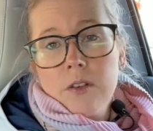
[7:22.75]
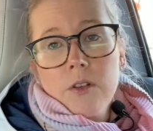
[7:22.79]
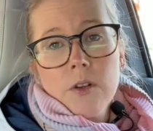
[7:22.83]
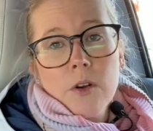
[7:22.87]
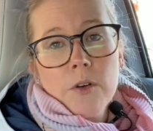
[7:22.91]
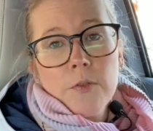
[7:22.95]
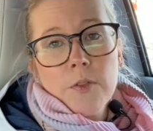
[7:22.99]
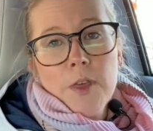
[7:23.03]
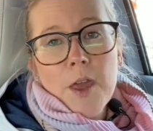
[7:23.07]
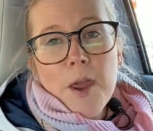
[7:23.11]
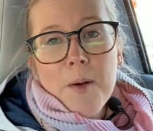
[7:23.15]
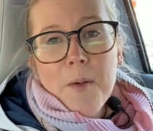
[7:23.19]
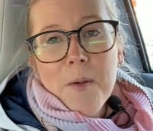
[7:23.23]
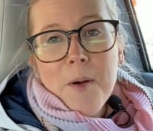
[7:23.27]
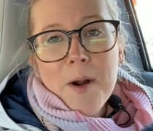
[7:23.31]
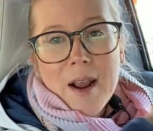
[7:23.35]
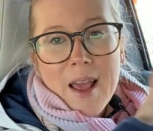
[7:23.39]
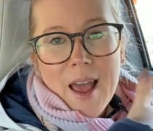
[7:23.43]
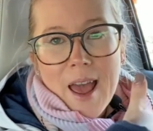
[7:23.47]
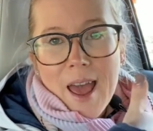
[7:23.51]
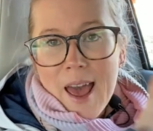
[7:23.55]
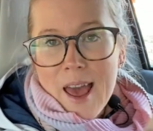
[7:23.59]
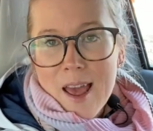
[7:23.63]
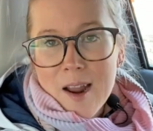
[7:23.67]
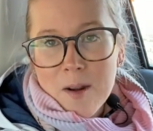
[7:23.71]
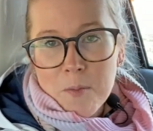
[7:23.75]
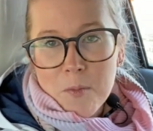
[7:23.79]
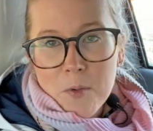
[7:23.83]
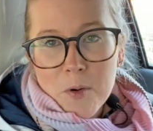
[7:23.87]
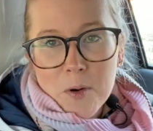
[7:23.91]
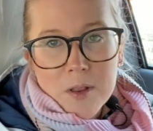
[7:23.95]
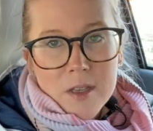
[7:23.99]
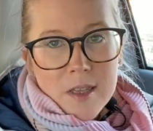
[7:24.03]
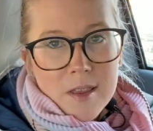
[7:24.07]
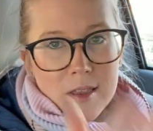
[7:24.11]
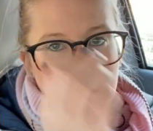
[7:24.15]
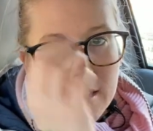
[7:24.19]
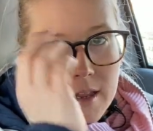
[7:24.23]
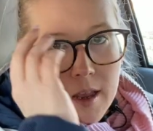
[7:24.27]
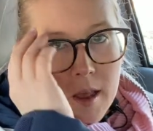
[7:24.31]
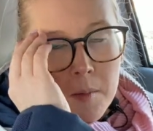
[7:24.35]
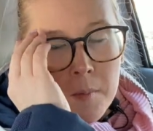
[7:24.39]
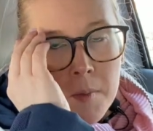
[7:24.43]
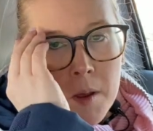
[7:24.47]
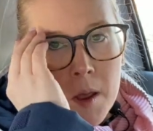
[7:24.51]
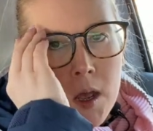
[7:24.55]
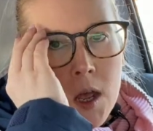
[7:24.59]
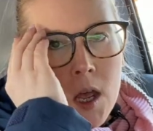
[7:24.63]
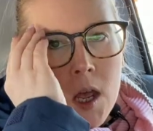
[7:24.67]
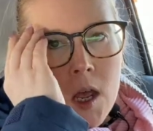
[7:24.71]
So if they want to add more
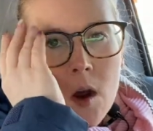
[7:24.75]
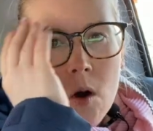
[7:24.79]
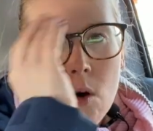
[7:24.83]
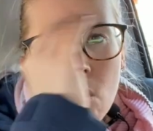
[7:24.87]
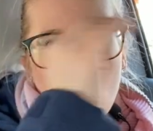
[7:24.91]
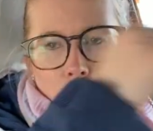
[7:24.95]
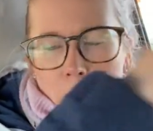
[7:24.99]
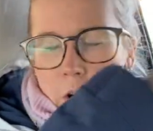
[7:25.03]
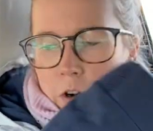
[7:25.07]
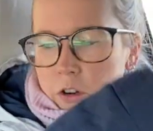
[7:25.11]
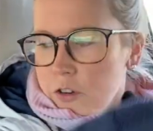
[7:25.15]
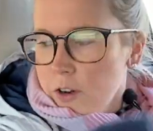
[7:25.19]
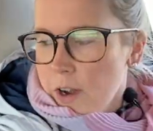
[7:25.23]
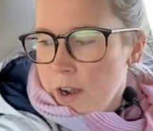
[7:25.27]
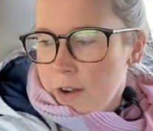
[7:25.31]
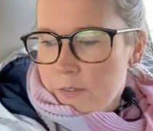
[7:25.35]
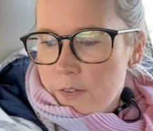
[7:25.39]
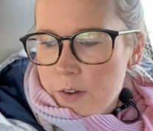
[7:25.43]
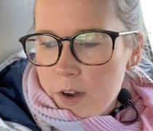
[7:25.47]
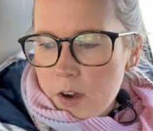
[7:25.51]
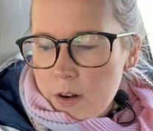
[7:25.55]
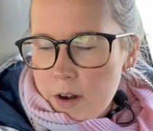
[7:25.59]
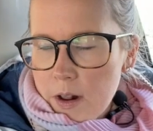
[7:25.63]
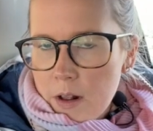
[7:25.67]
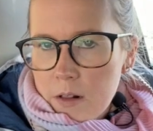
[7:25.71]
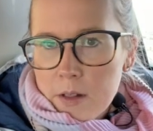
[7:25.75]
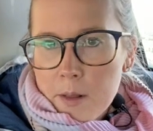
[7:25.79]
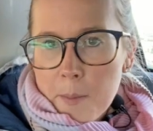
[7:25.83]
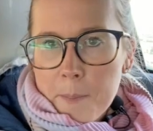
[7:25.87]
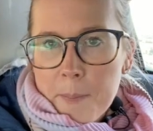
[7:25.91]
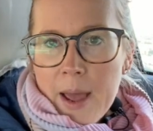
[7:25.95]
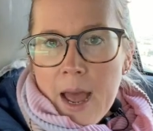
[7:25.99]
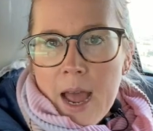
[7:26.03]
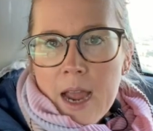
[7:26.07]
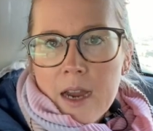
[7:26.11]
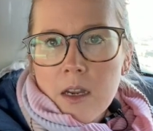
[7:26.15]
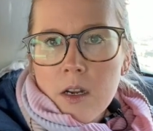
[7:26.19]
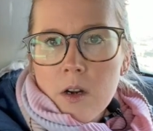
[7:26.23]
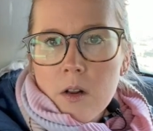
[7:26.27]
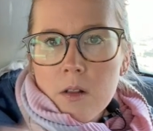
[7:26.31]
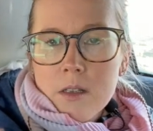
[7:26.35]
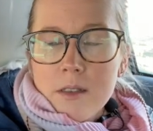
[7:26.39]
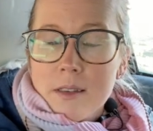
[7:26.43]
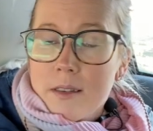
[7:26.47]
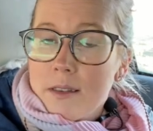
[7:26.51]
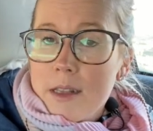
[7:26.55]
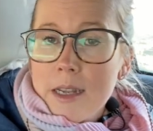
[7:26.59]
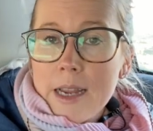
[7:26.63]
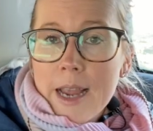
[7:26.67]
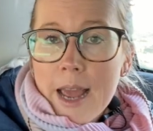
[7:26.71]
lithium or try and figure it out in the back, you know,
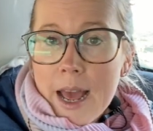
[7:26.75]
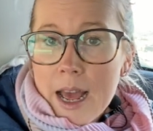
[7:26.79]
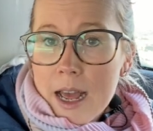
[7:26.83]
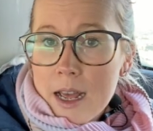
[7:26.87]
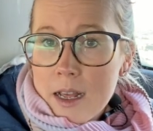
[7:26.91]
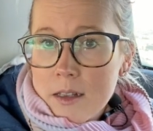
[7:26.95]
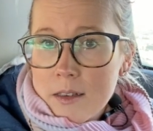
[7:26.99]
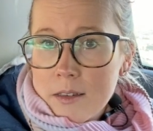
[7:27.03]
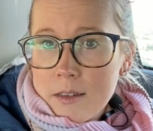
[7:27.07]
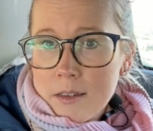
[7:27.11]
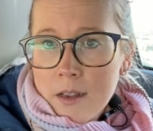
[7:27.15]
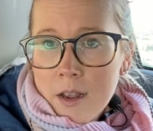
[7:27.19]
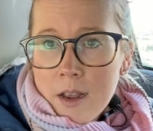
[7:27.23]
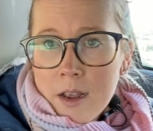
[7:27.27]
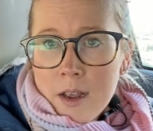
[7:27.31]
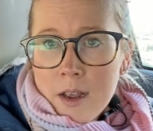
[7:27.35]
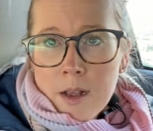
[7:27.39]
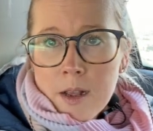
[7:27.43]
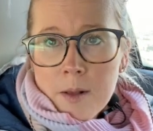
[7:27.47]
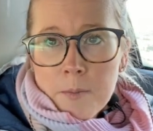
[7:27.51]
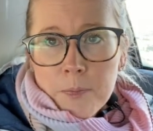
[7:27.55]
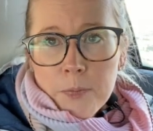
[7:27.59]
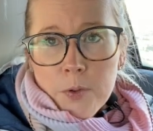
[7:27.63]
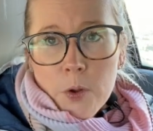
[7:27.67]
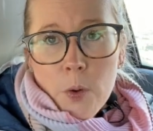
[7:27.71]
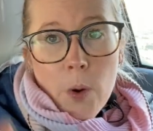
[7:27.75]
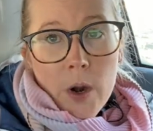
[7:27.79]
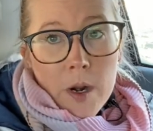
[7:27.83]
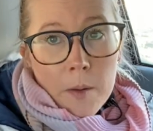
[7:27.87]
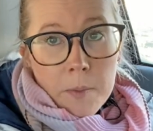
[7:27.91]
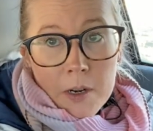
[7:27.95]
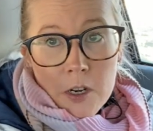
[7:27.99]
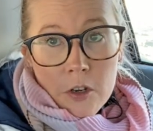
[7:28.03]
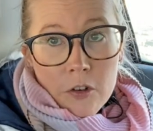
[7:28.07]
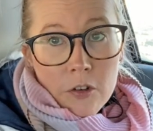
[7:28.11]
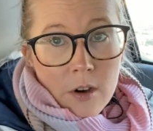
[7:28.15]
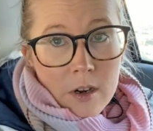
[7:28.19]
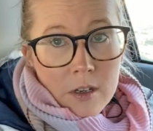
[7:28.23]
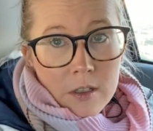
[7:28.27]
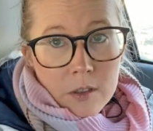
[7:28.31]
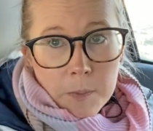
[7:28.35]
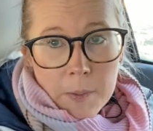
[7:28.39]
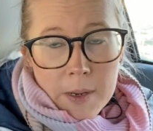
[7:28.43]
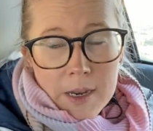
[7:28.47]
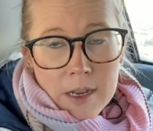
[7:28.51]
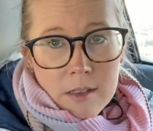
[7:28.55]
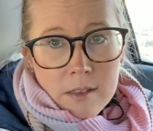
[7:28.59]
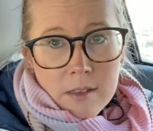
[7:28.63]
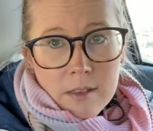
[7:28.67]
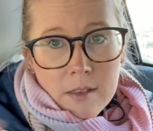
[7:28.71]
this thing has quite a bit of trunk
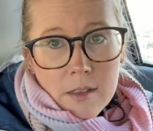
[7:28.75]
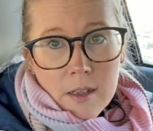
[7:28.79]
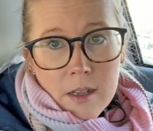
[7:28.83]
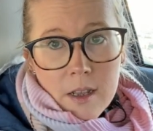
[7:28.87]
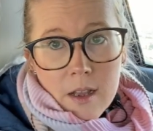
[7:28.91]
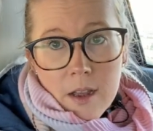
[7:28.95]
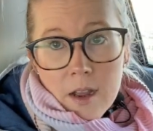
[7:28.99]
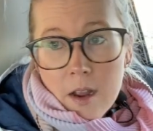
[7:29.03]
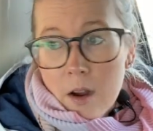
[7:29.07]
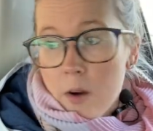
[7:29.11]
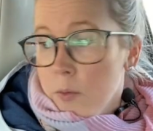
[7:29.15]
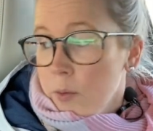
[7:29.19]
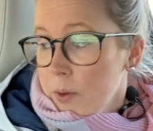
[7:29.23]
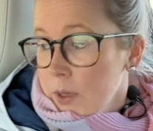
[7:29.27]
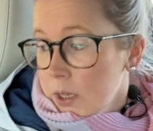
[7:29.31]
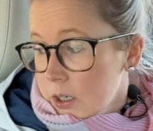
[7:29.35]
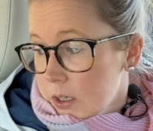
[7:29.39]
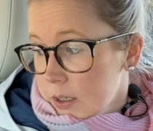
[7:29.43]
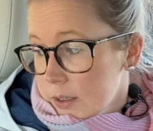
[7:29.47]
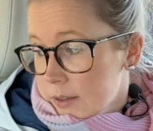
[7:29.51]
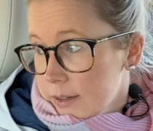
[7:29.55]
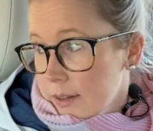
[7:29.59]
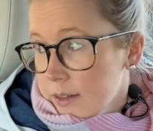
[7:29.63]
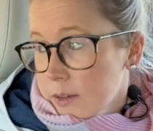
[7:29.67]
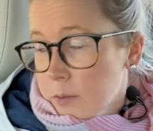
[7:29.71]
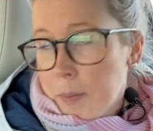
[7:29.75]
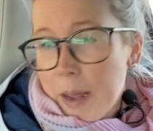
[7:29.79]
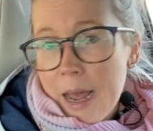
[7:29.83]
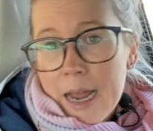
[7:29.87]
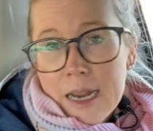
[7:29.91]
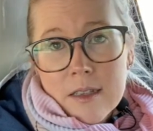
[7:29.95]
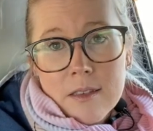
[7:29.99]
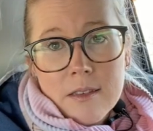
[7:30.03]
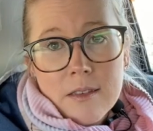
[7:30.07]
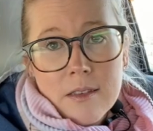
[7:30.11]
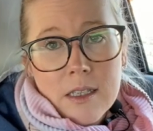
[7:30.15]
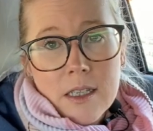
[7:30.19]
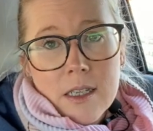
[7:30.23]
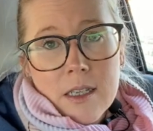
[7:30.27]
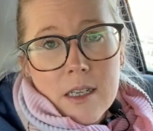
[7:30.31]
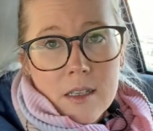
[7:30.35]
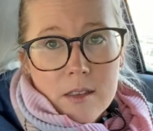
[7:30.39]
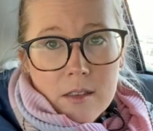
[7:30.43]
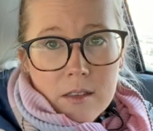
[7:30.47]
space, a really good sized back seat.